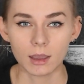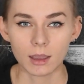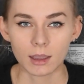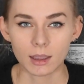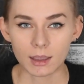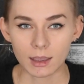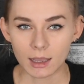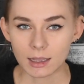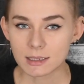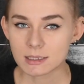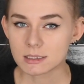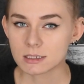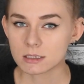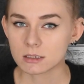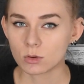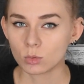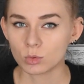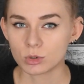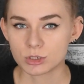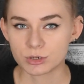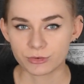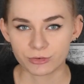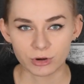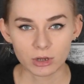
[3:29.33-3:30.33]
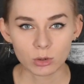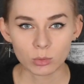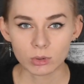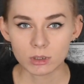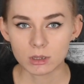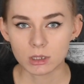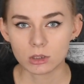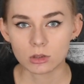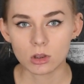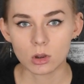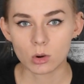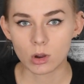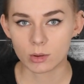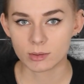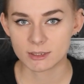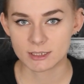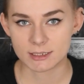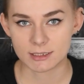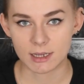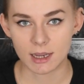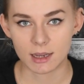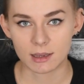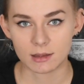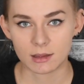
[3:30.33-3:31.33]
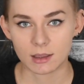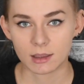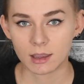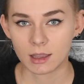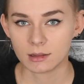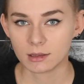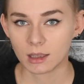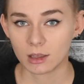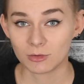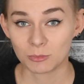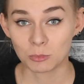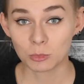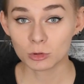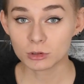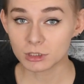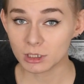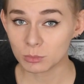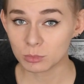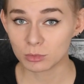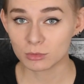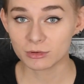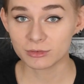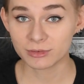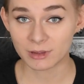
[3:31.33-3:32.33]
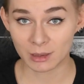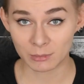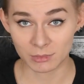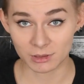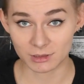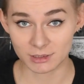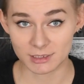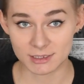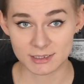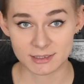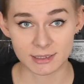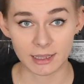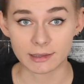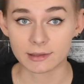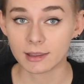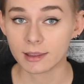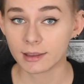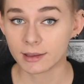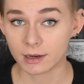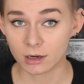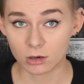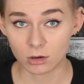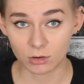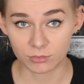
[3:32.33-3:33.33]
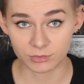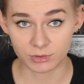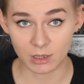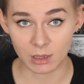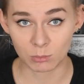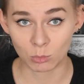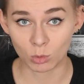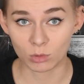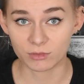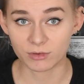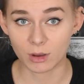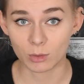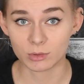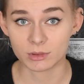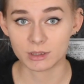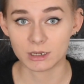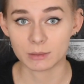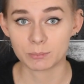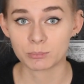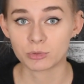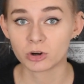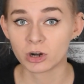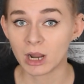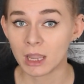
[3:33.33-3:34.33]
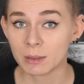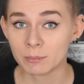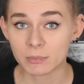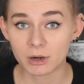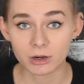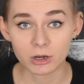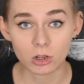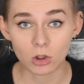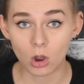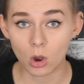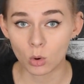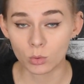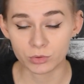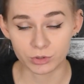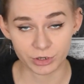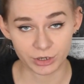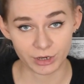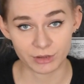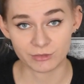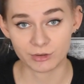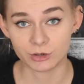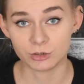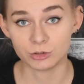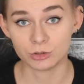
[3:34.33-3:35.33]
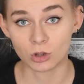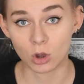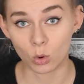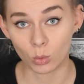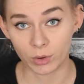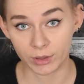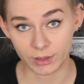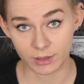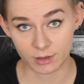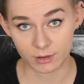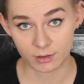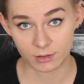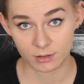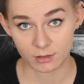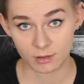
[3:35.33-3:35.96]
Cats which frequently go outside can have multiple families taking care of them without their primary owner even knowing.